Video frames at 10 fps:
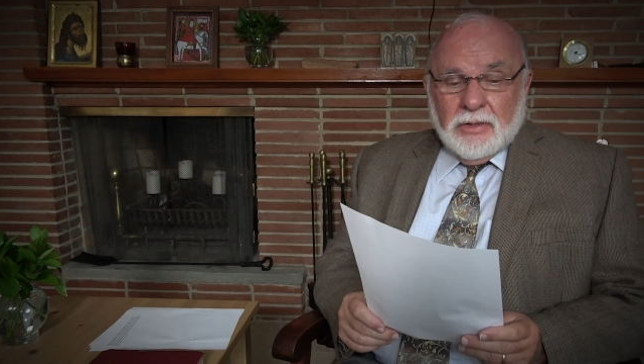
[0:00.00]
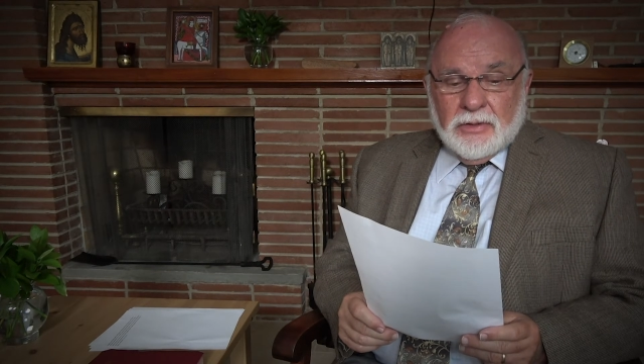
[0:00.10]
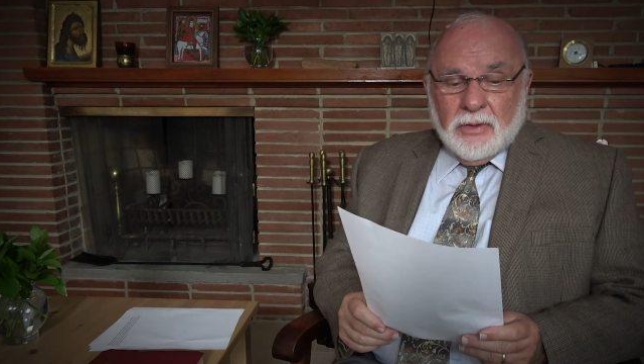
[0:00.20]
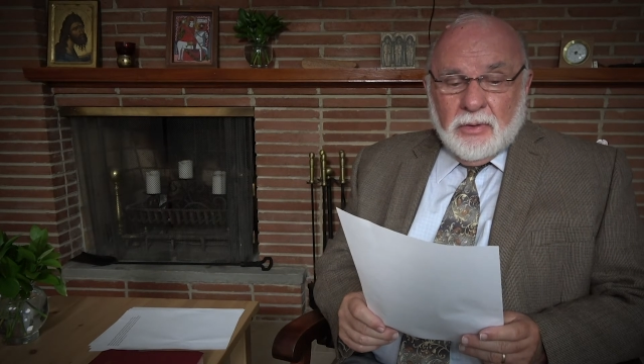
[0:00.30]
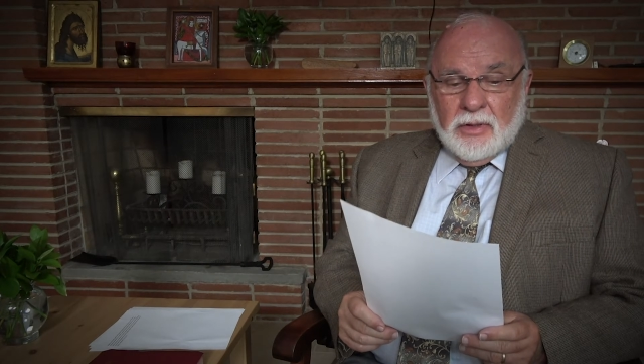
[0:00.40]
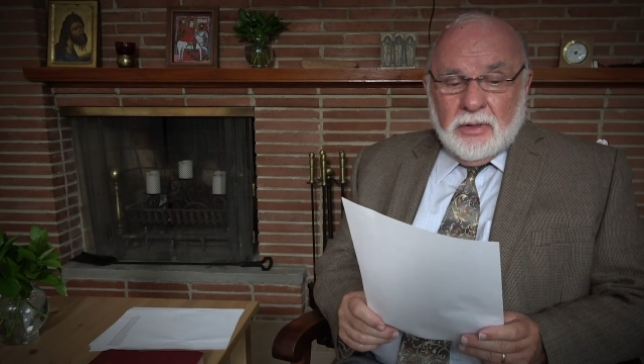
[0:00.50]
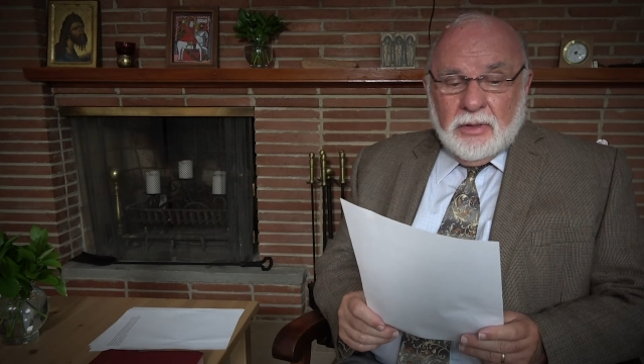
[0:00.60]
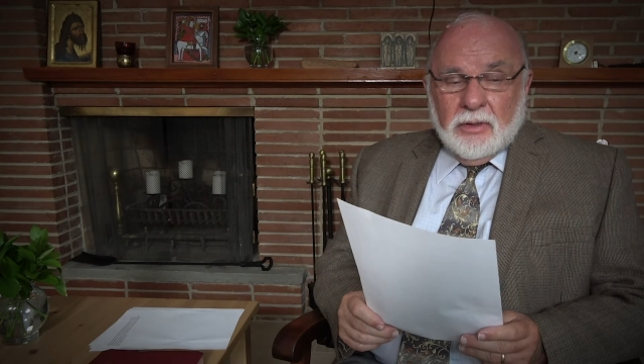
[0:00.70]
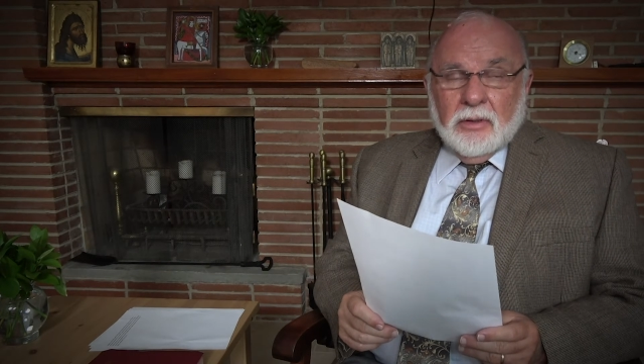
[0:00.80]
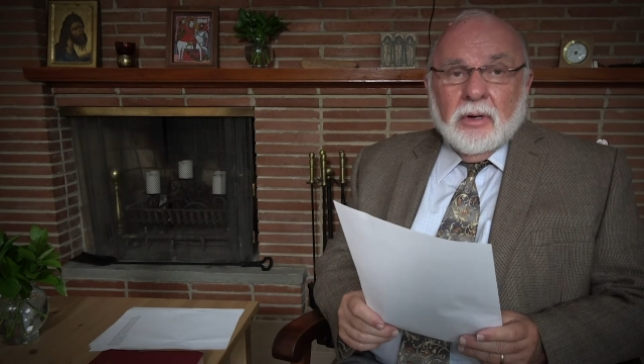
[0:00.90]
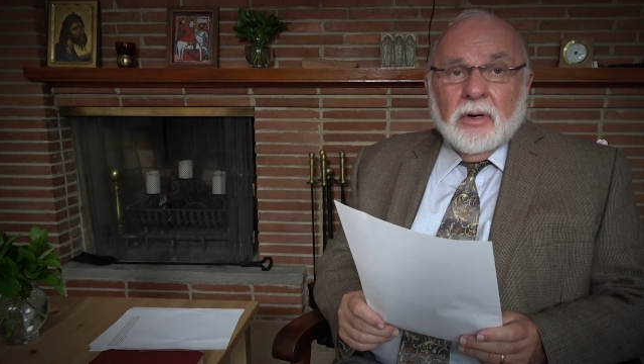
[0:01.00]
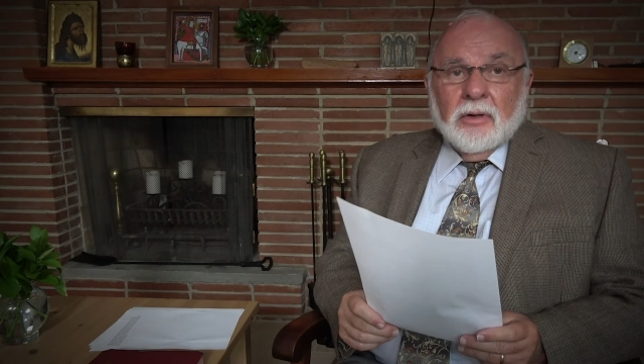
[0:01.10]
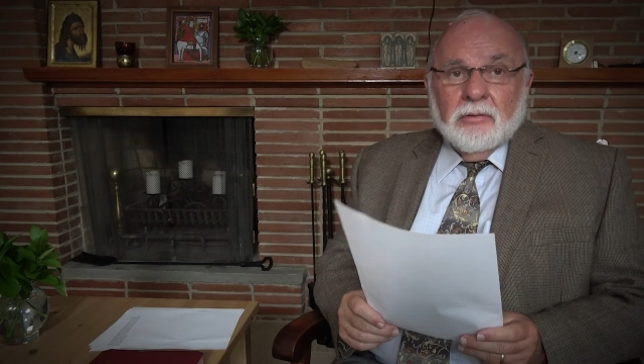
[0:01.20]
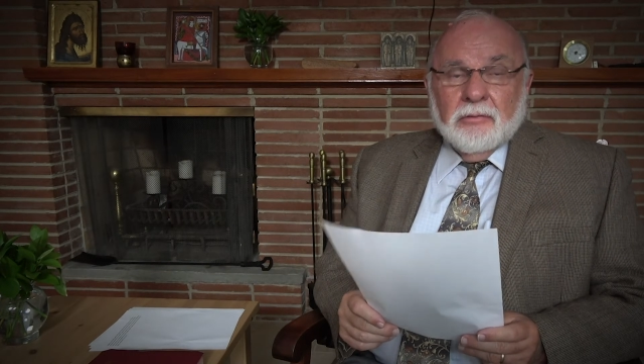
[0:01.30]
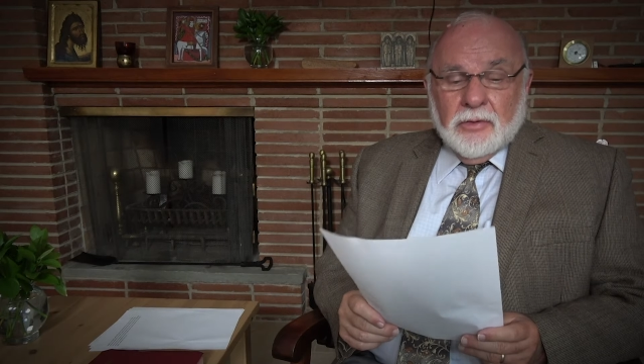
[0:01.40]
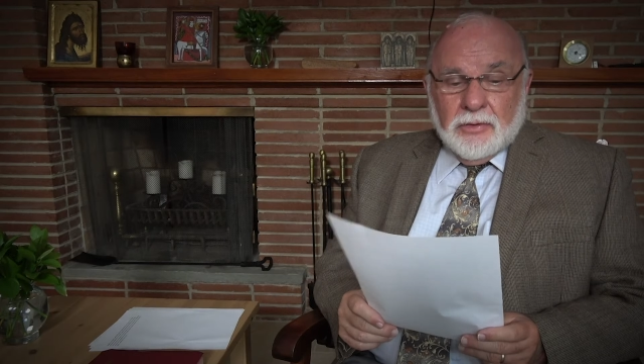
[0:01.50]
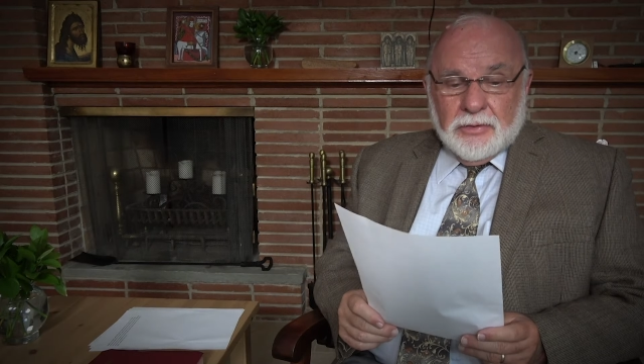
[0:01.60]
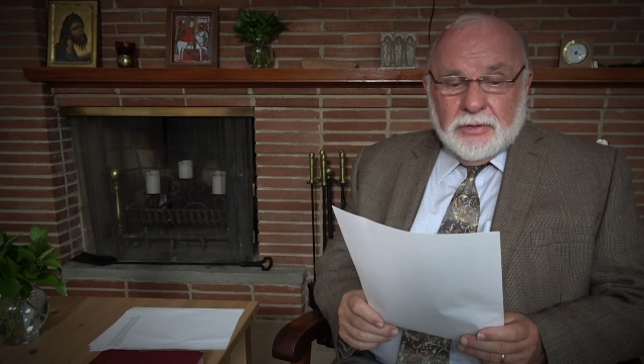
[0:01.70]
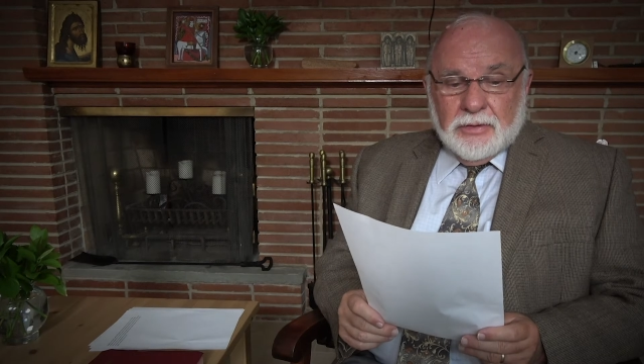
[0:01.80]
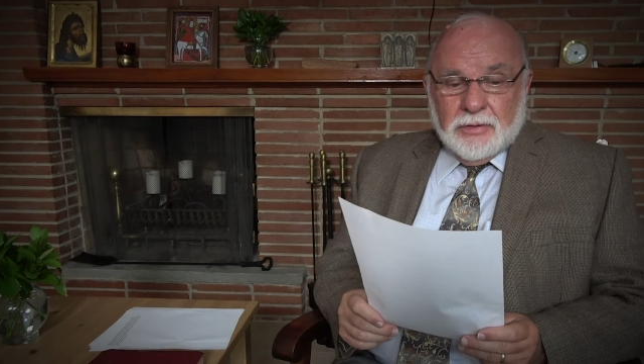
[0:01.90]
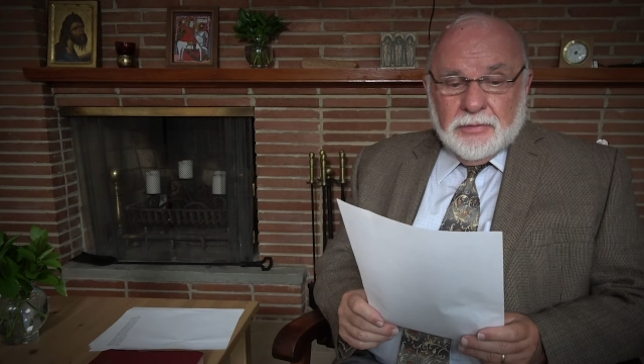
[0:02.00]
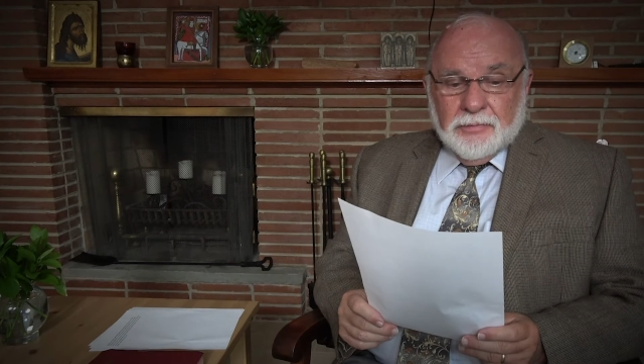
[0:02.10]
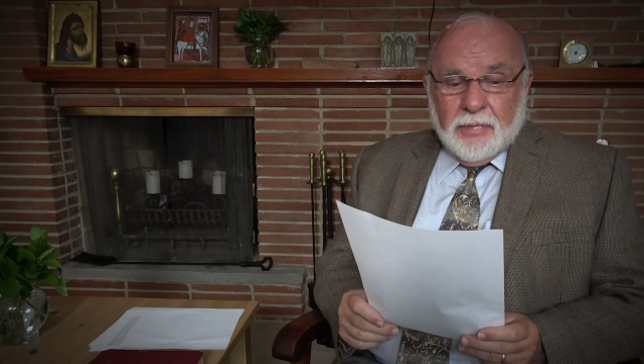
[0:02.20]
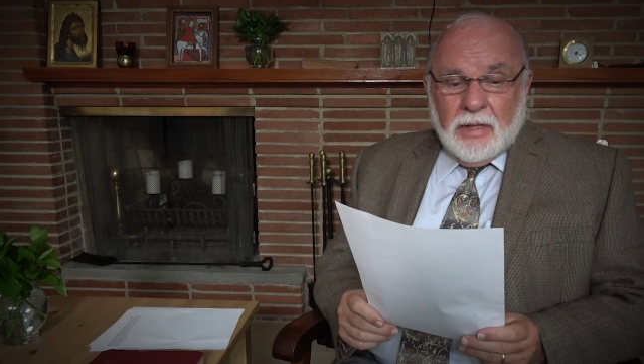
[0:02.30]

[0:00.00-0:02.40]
So here are the verses.